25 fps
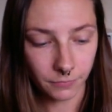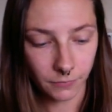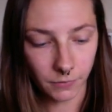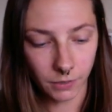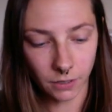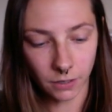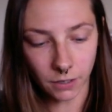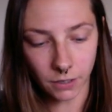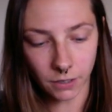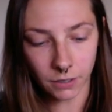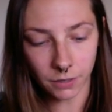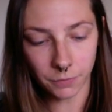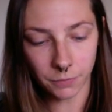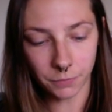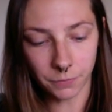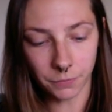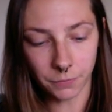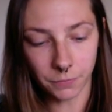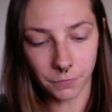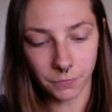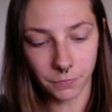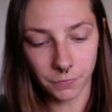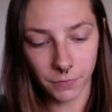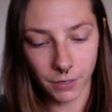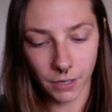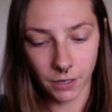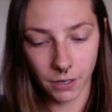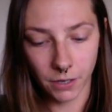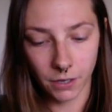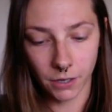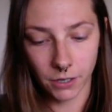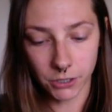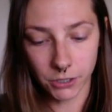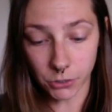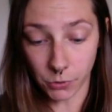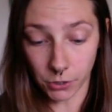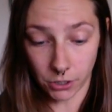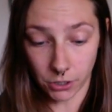Um,
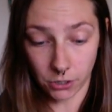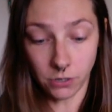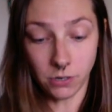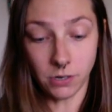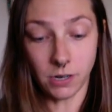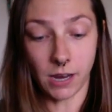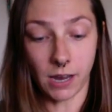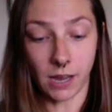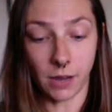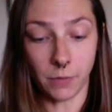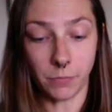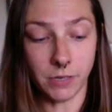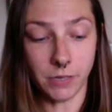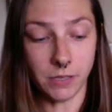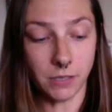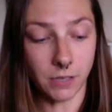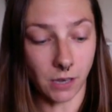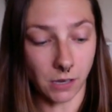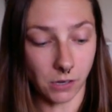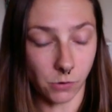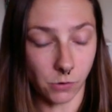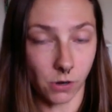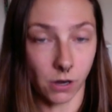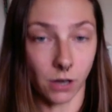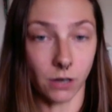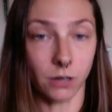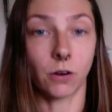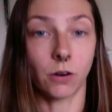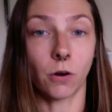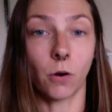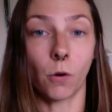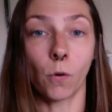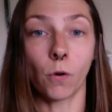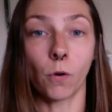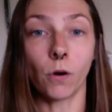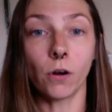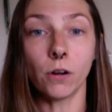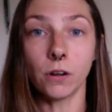so it could happen that you cut a
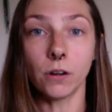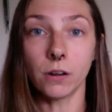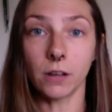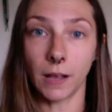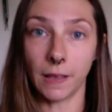cord